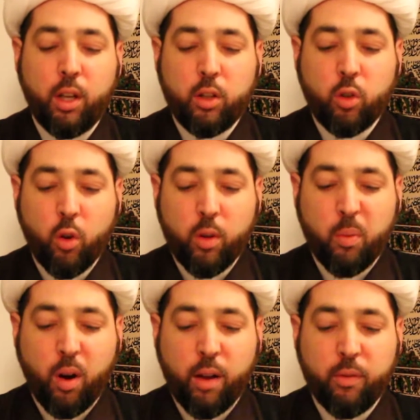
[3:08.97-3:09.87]
So the
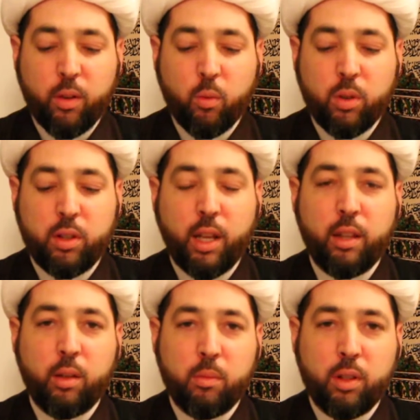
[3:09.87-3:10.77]
Prophet would
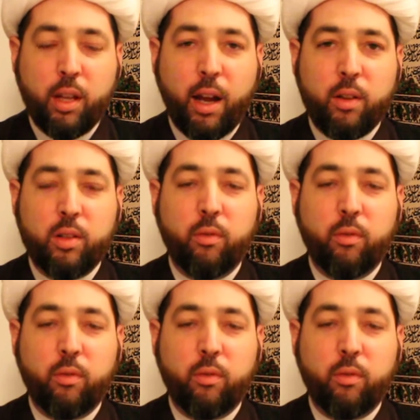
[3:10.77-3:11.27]
send them to the house